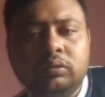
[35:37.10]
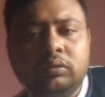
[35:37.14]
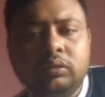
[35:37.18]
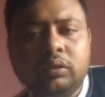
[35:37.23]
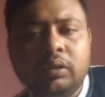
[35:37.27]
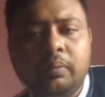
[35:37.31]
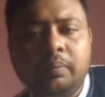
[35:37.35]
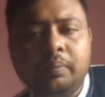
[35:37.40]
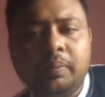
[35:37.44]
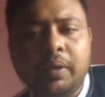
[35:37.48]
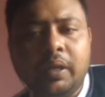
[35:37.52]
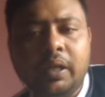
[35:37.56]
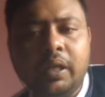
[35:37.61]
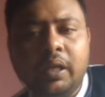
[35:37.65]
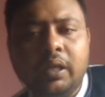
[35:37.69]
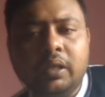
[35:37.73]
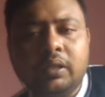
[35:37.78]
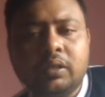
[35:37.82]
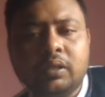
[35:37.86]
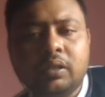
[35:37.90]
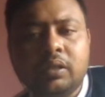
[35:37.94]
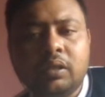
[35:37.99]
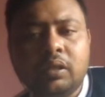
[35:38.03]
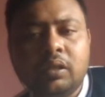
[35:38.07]
the
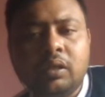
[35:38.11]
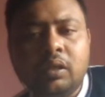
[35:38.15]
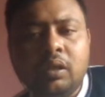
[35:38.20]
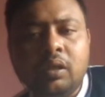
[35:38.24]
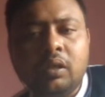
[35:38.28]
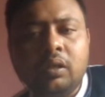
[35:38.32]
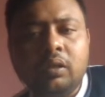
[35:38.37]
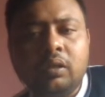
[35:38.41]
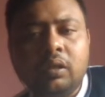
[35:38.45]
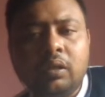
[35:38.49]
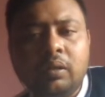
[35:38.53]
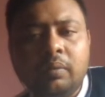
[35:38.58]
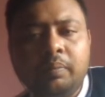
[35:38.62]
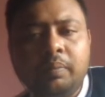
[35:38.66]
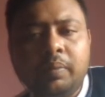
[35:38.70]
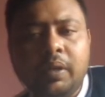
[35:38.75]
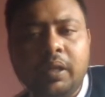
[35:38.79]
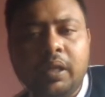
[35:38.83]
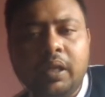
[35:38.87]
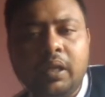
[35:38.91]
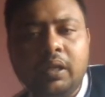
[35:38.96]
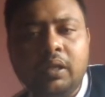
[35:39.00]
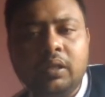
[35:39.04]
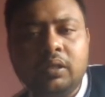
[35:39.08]
place, the
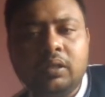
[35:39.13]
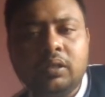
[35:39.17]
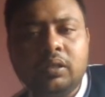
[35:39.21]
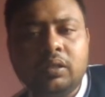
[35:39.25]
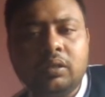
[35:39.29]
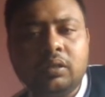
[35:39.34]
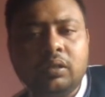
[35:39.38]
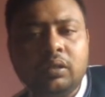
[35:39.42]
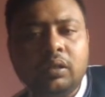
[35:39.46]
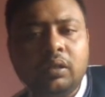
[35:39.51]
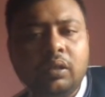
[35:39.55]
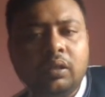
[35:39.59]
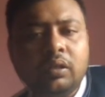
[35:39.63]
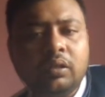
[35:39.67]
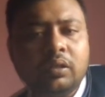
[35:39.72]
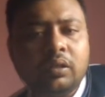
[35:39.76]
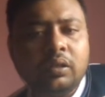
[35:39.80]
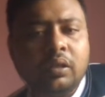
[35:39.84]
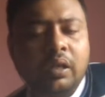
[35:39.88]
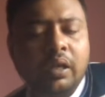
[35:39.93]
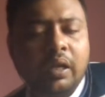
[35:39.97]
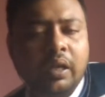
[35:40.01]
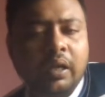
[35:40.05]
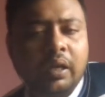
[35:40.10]
place is
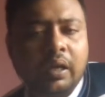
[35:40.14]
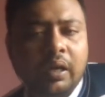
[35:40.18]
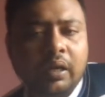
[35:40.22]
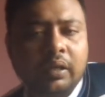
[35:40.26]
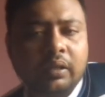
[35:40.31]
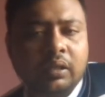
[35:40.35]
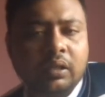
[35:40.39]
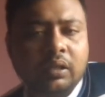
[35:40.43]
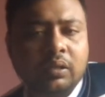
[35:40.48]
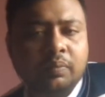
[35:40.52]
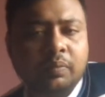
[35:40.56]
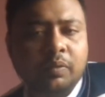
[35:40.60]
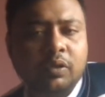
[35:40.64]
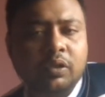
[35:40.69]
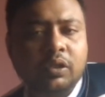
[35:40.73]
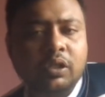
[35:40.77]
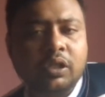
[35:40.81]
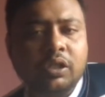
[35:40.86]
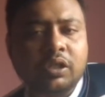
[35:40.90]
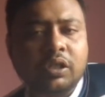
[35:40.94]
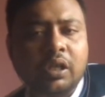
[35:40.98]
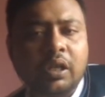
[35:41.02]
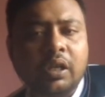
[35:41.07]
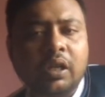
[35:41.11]
at this
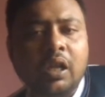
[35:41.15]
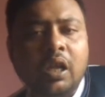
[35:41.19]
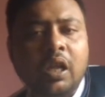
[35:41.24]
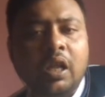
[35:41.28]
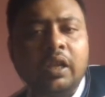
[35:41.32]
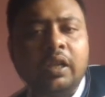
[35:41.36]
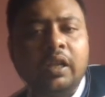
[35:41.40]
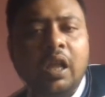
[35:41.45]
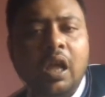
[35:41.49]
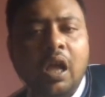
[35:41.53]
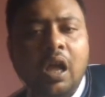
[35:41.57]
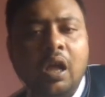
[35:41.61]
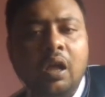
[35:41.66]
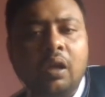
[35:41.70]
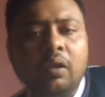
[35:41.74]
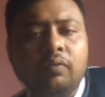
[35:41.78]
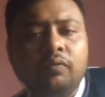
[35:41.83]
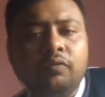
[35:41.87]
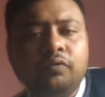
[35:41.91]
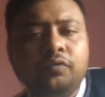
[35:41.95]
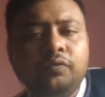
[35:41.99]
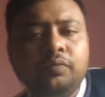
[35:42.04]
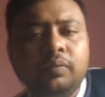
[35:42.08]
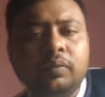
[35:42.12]
position. Now
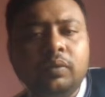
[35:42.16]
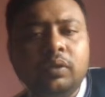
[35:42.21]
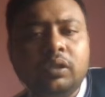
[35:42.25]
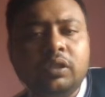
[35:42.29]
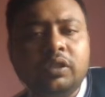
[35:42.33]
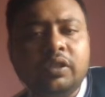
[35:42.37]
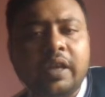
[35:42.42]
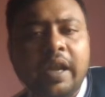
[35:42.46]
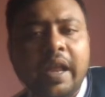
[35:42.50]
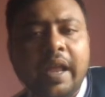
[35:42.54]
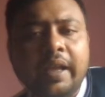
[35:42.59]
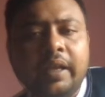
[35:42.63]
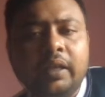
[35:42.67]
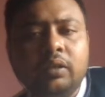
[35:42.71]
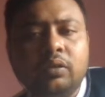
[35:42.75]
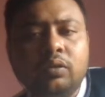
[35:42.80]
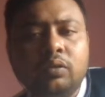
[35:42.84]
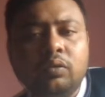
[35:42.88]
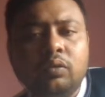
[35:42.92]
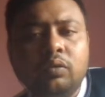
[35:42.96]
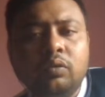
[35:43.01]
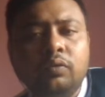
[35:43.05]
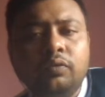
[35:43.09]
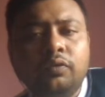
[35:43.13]
I'm trying
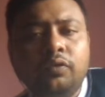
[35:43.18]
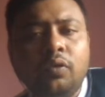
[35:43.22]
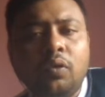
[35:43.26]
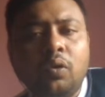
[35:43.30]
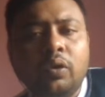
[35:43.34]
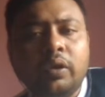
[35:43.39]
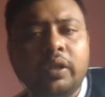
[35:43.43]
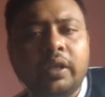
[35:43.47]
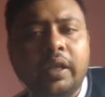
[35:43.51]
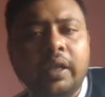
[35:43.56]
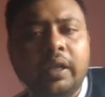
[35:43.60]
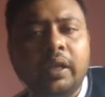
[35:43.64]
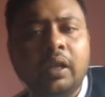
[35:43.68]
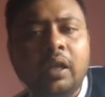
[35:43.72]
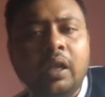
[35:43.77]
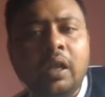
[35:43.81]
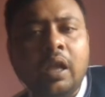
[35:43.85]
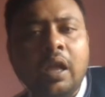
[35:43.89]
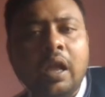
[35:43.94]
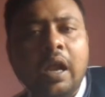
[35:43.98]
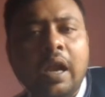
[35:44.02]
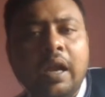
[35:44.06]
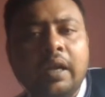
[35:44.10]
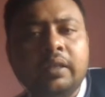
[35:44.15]
to force him
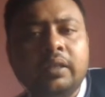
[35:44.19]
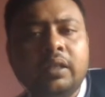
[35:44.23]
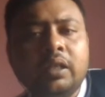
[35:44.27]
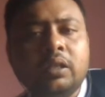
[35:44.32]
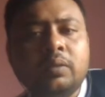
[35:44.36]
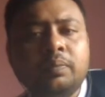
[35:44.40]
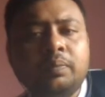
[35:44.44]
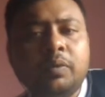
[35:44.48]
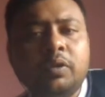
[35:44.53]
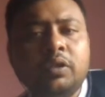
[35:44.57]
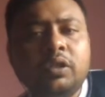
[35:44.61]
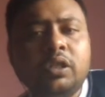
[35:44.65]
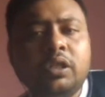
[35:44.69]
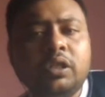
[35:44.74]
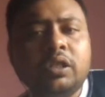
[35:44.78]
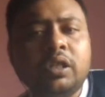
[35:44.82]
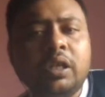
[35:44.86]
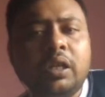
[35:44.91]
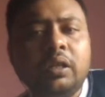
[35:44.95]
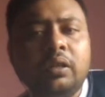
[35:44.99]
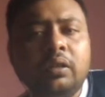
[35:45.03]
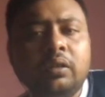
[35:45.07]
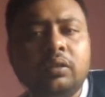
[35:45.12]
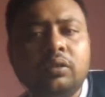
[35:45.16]
at this
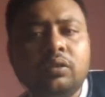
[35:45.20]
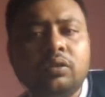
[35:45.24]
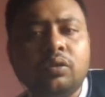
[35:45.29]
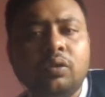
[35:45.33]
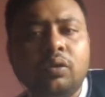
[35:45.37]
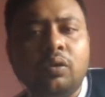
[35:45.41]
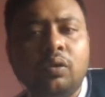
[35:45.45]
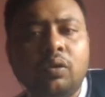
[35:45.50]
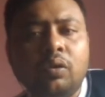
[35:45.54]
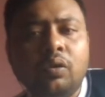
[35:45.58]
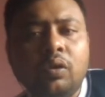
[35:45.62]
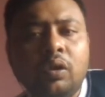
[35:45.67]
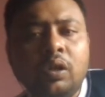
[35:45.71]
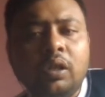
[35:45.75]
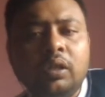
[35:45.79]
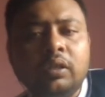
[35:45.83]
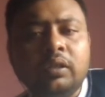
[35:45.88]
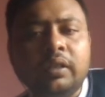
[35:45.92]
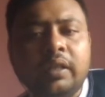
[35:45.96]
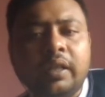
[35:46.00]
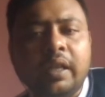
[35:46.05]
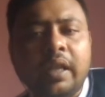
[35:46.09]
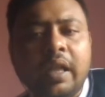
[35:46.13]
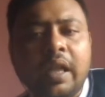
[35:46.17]
position. So
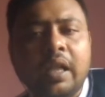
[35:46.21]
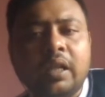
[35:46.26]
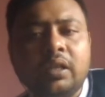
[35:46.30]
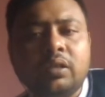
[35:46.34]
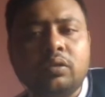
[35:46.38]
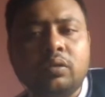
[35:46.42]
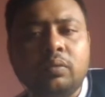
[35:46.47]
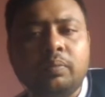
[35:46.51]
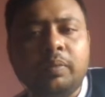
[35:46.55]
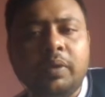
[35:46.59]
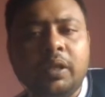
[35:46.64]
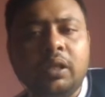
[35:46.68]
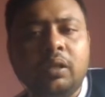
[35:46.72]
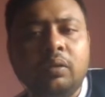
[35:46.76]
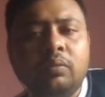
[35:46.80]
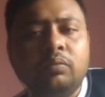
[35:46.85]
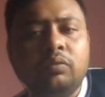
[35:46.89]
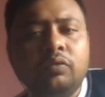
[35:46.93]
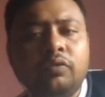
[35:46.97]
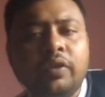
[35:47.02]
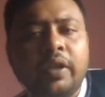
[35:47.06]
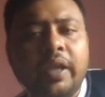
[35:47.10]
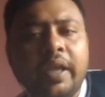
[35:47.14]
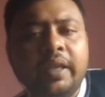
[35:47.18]
they have to play an
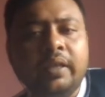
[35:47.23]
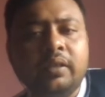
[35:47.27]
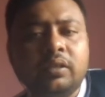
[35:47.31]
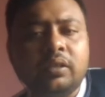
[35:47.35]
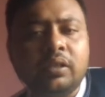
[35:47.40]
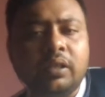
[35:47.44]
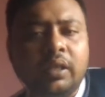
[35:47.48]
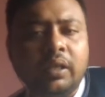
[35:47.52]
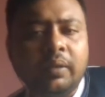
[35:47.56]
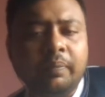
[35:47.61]
ace.